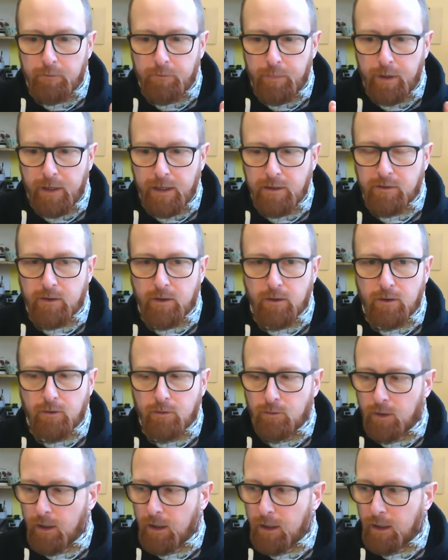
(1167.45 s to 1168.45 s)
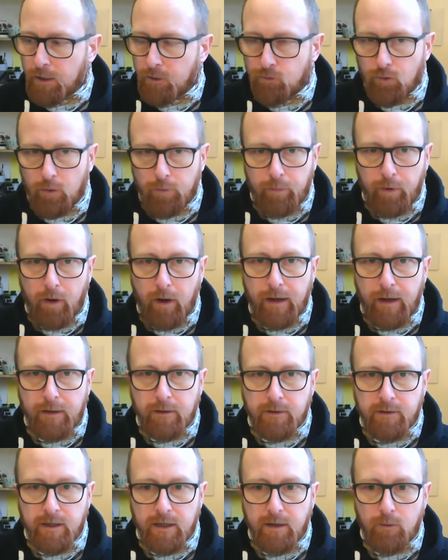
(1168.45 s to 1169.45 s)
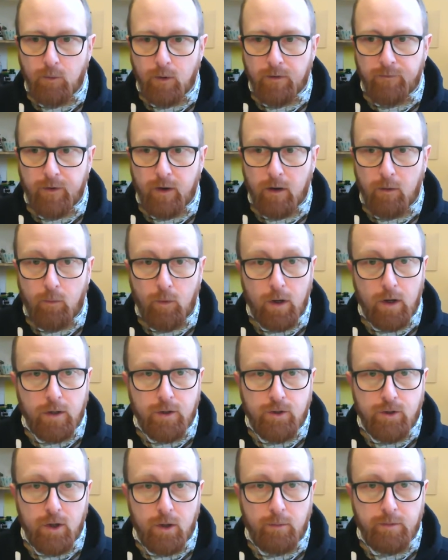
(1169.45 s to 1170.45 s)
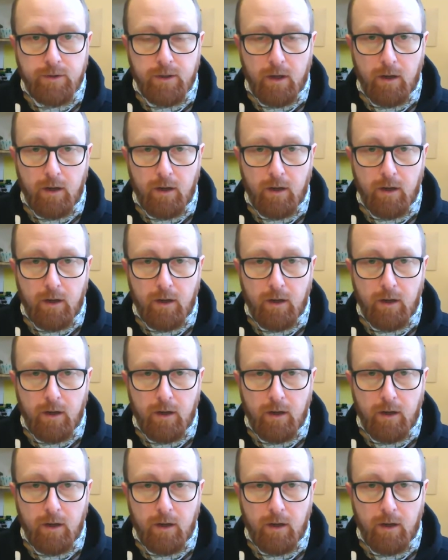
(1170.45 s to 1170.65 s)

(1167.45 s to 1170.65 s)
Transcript: Please do drop by and see one of our workshops,